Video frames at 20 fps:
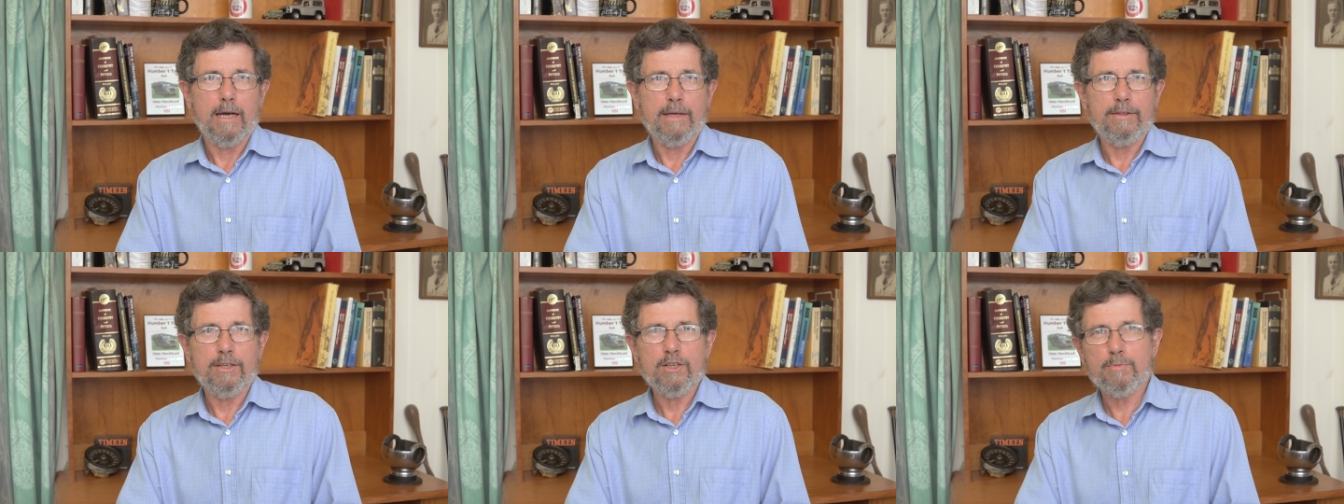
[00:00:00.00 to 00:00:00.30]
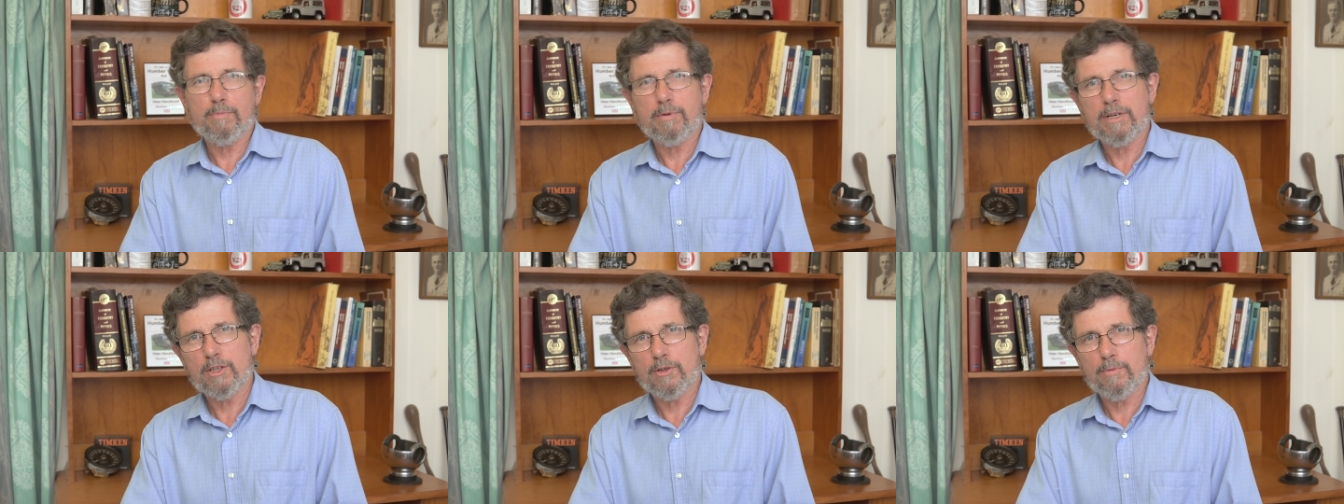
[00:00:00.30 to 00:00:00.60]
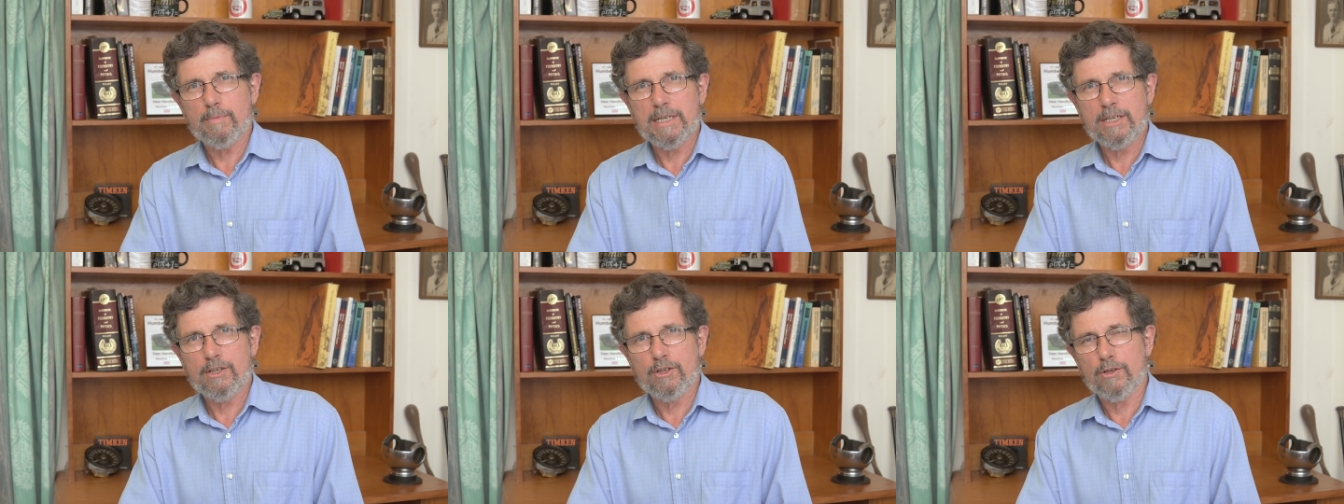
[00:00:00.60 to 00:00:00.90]
And this
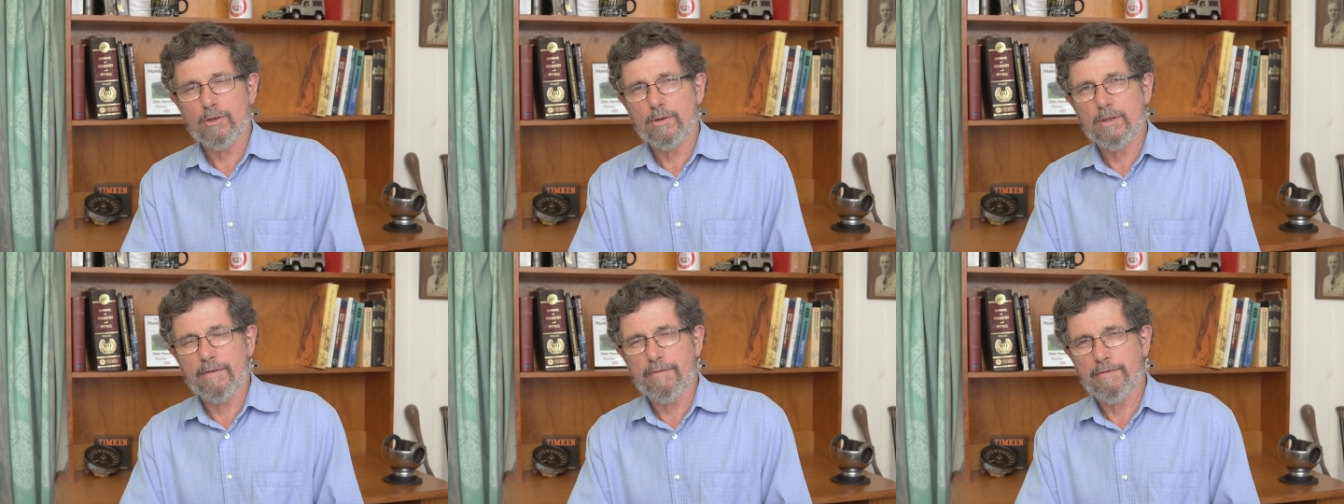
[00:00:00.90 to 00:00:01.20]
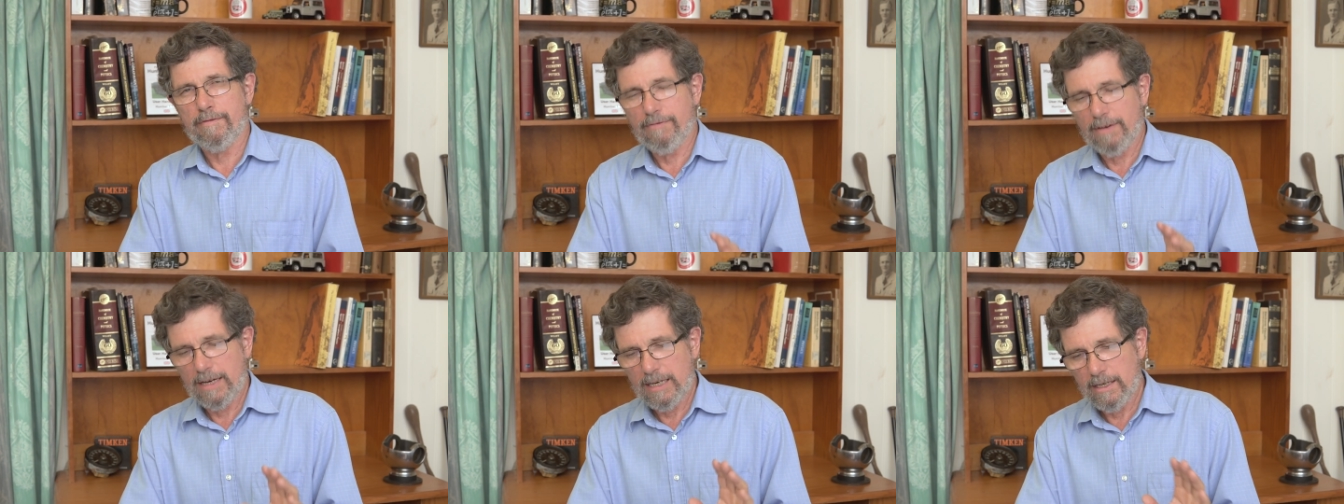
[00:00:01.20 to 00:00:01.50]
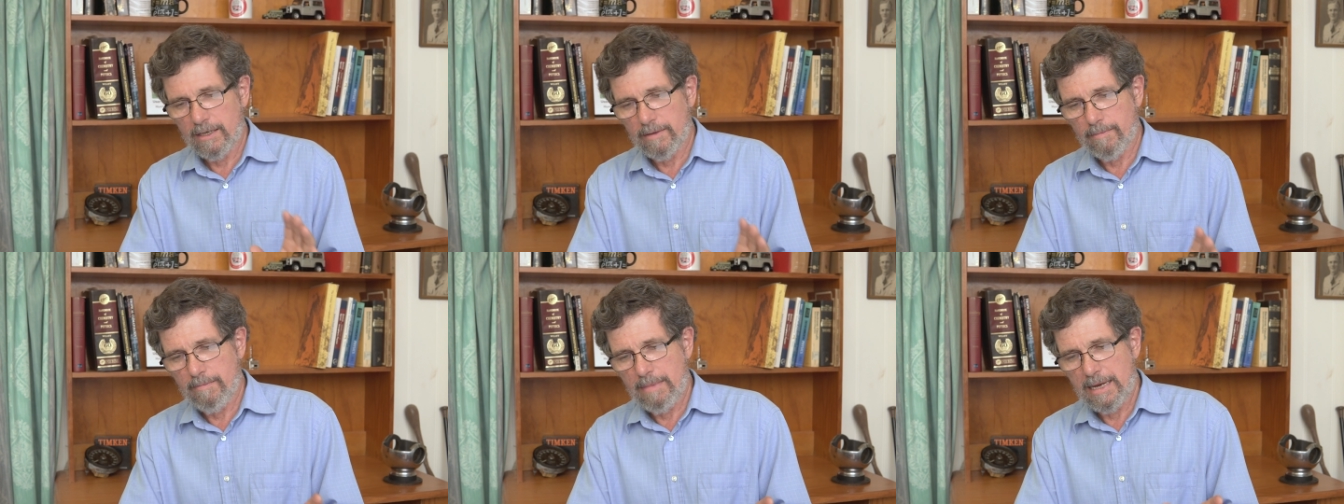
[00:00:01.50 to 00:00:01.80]
brings me to the
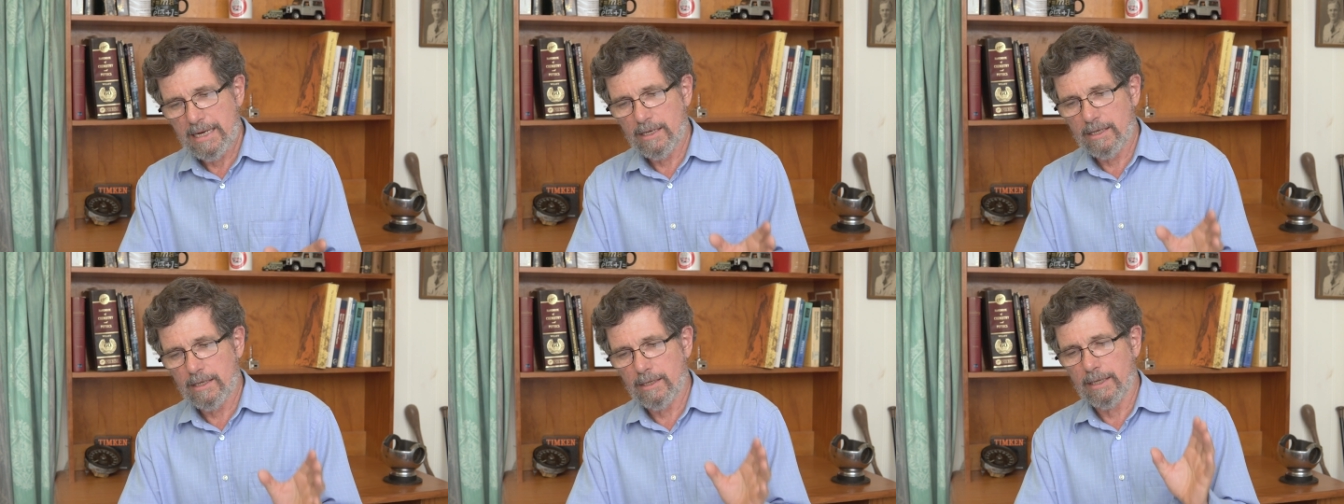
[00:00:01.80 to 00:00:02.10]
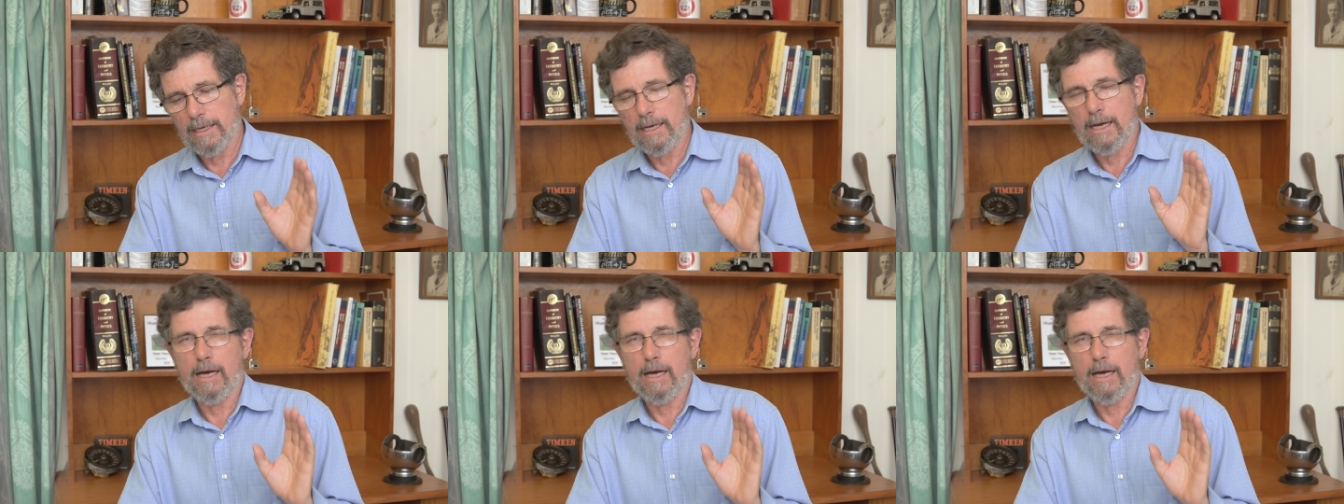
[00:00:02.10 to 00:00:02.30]
fundamentally